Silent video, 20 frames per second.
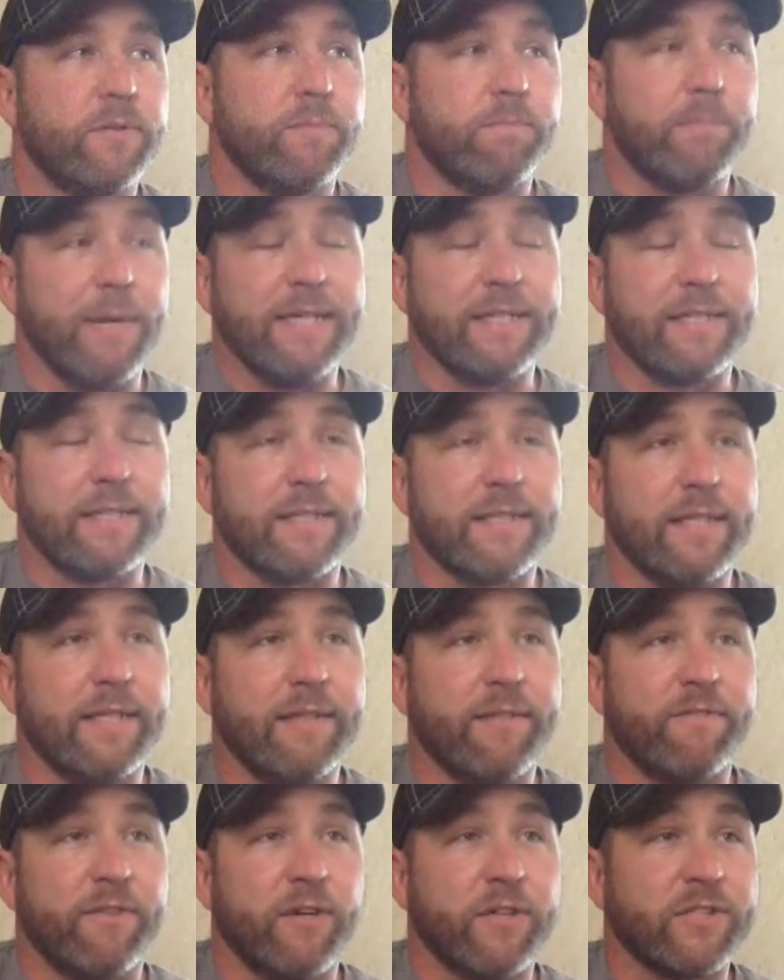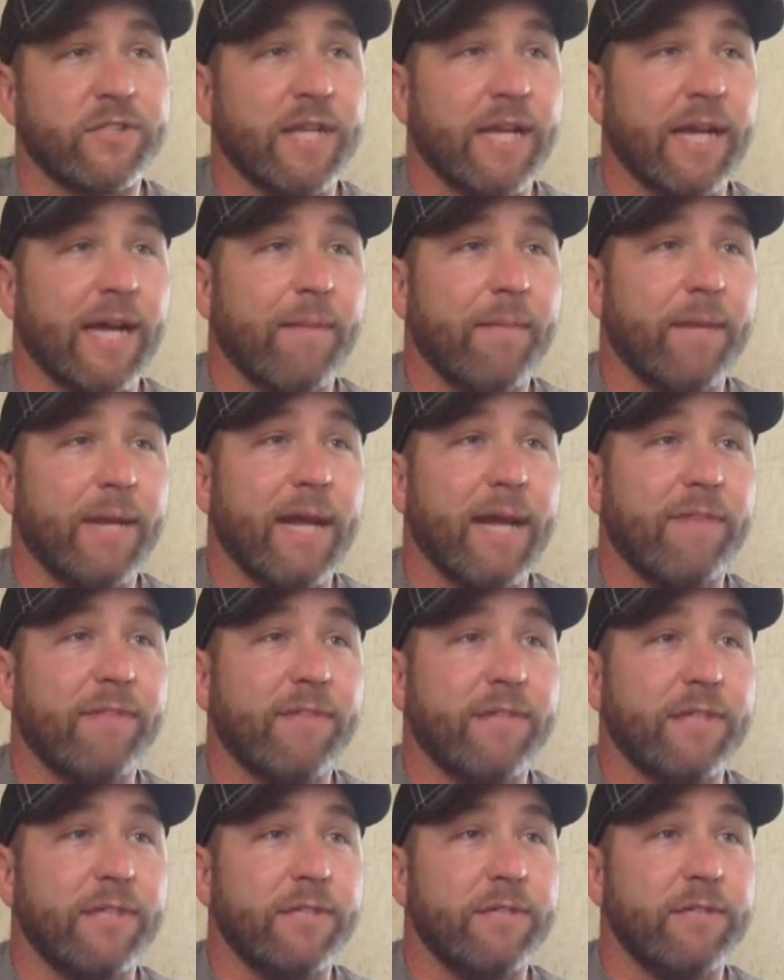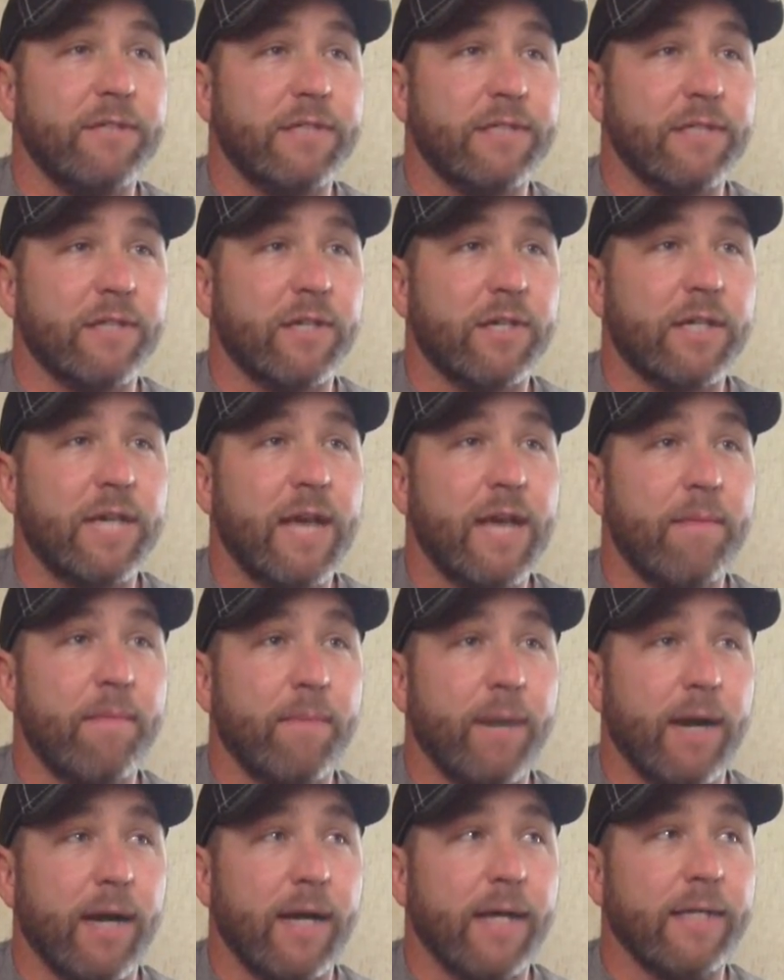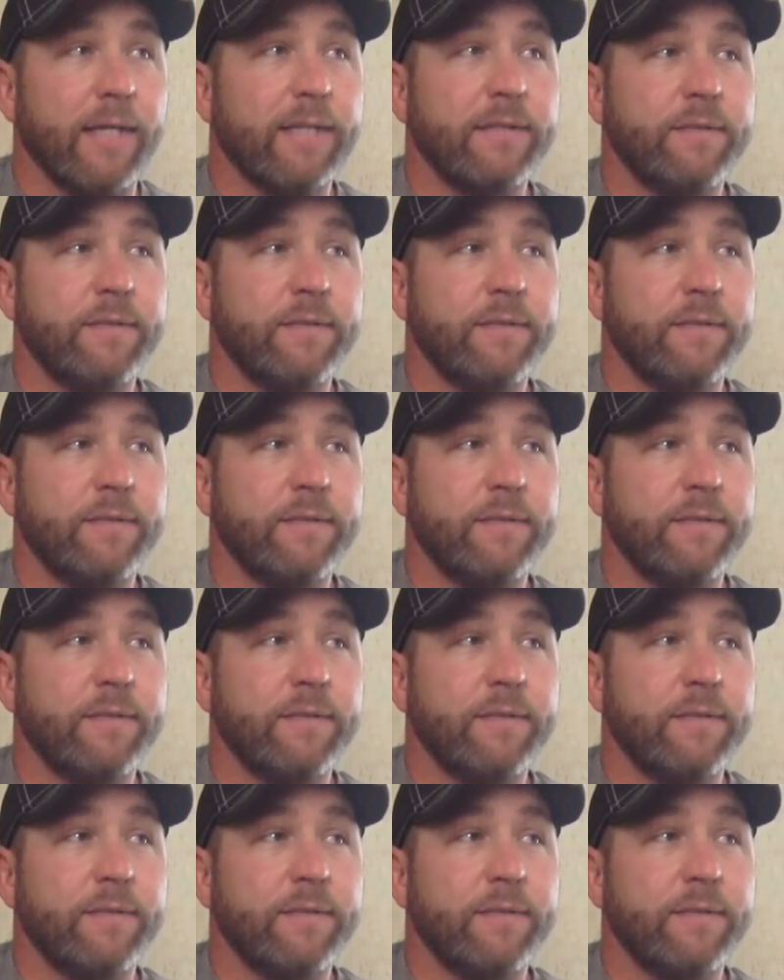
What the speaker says: Basically, the first thing I'm going to have to do is look at my